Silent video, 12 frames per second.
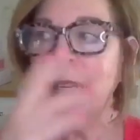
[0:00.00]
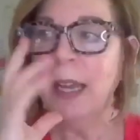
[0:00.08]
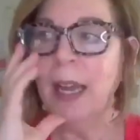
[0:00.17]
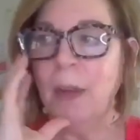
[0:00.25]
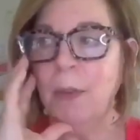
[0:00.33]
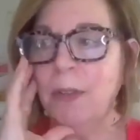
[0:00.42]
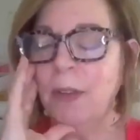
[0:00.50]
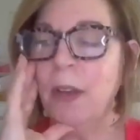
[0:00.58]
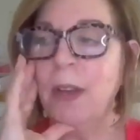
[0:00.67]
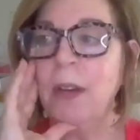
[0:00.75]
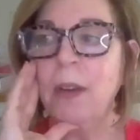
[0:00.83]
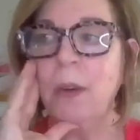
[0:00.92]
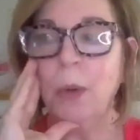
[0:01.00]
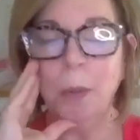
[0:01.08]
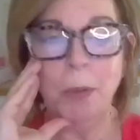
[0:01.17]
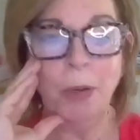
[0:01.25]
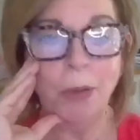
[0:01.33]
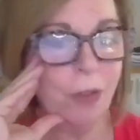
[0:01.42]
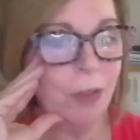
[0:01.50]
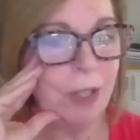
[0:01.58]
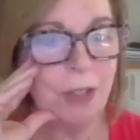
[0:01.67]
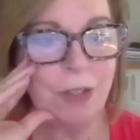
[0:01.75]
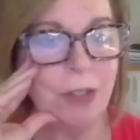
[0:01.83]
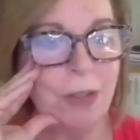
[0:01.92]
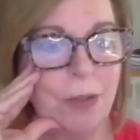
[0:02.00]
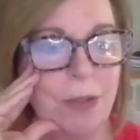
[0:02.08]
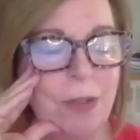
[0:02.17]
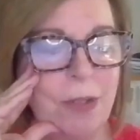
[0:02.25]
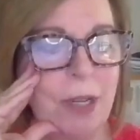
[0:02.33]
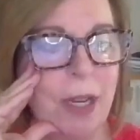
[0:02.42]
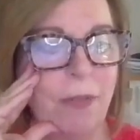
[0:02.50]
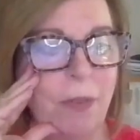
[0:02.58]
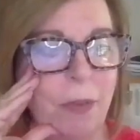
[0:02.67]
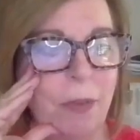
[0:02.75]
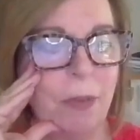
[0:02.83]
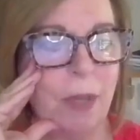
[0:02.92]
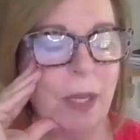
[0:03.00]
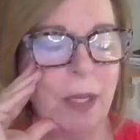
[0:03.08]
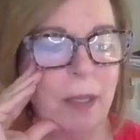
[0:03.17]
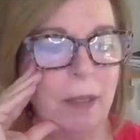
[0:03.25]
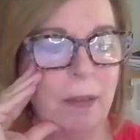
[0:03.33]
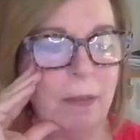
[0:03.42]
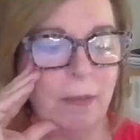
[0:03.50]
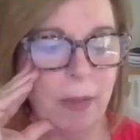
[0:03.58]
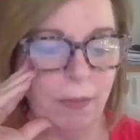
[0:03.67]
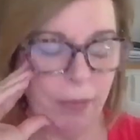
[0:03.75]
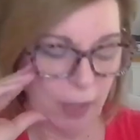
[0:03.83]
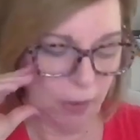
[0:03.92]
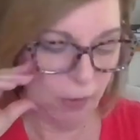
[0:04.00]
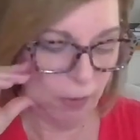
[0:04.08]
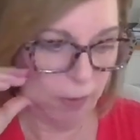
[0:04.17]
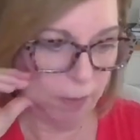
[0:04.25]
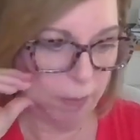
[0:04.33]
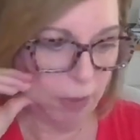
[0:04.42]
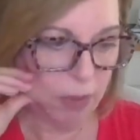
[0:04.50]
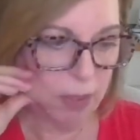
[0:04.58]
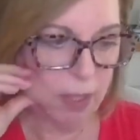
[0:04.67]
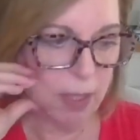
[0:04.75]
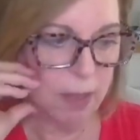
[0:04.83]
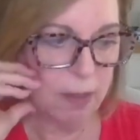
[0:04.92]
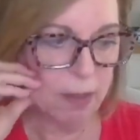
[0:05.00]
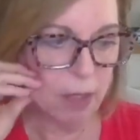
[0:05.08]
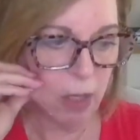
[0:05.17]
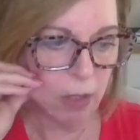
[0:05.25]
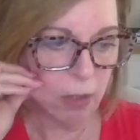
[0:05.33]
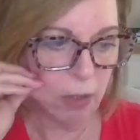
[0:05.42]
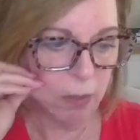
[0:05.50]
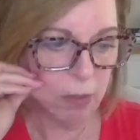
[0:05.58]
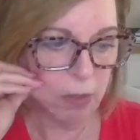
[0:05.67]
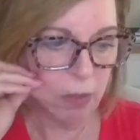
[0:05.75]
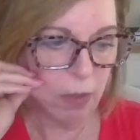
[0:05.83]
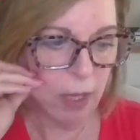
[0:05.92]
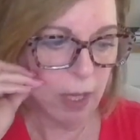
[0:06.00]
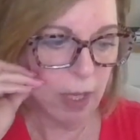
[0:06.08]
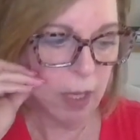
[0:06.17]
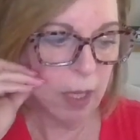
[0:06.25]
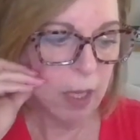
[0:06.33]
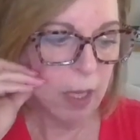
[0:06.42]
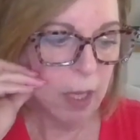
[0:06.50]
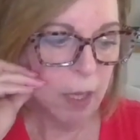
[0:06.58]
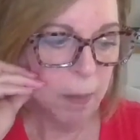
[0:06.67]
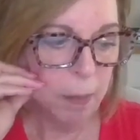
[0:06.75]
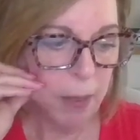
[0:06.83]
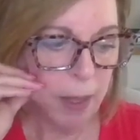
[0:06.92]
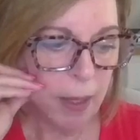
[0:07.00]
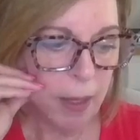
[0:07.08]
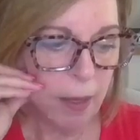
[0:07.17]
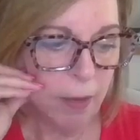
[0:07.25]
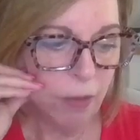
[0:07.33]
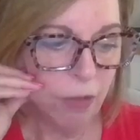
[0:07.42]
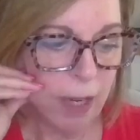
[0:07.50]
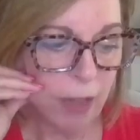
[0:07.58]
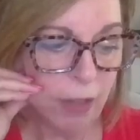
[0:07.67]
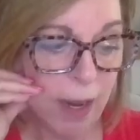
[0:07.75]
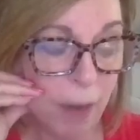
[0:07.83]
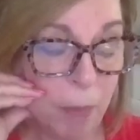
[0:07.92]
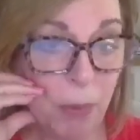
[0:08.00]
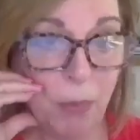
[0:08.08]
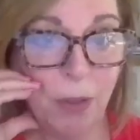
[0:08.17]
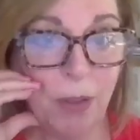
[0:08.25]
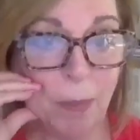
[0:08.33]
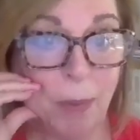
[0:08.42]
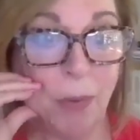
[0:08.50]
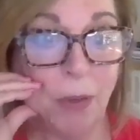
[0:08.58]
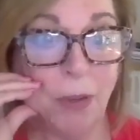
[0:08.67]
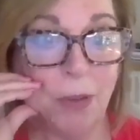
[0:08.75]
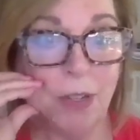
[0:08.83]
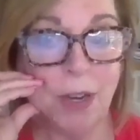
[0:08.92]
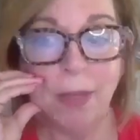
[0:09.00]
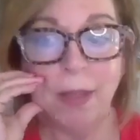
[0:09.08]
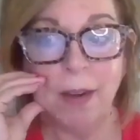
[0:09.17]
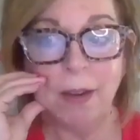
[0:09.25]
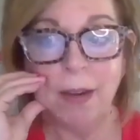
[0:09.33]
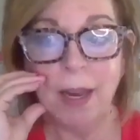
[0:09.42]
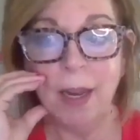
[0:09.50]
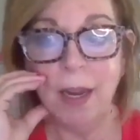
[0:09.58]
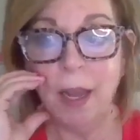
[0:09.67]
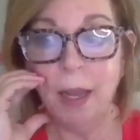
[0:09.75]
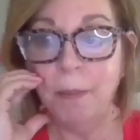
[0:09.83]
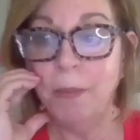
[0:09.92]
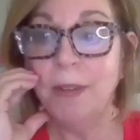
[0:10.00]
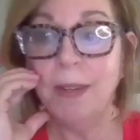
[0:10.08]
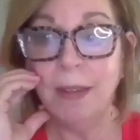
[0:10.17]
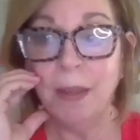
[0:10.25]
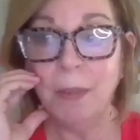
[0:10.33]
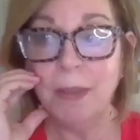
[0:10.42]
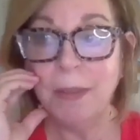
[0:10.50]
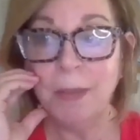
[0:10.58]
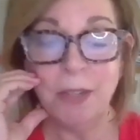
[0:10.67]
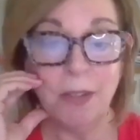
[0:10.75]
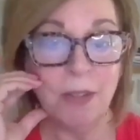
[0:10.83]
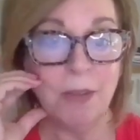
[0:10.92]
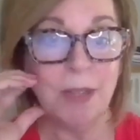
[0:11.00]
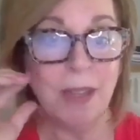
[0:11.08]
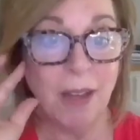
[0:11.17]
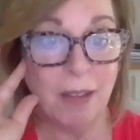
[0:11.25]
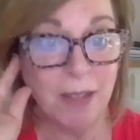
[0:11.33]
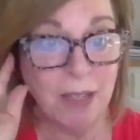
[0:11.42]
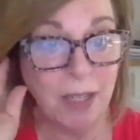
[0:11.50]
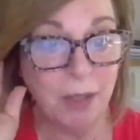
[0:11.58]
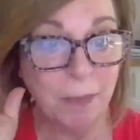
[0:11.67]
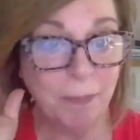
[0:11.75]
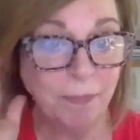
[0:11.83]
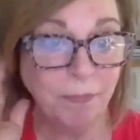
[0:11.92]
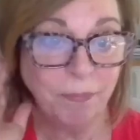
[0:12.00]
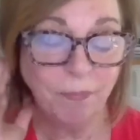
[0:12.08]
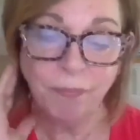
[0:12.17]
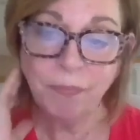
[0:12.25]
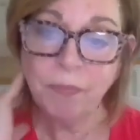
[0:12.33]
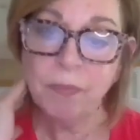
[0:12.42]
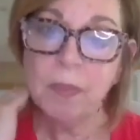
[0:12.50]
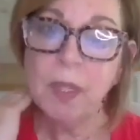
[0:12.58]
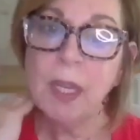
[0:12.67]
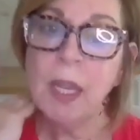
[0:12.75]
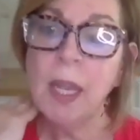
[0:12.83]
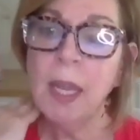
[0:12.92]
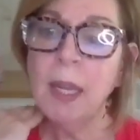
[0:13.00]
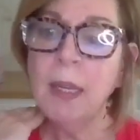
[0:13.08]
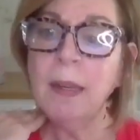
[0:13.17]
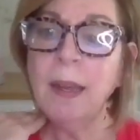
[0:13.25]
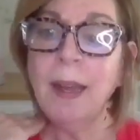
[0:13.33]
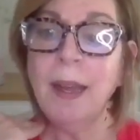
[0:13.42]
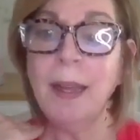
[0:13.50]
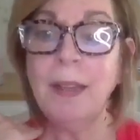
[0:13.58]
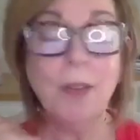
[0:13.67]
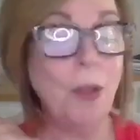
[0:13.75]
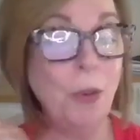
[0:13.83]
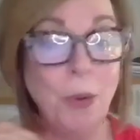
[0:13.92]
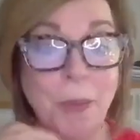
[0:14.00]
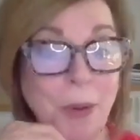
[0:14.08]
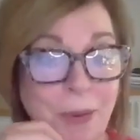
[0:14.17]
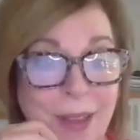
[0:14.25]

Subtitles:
and it was on hormonal issues and stuff. It was, I forget who the person is, the doctor that was doing it. But she actually had the bone coach on there, and I'm dealing with some issues with osteo, and it's all hormone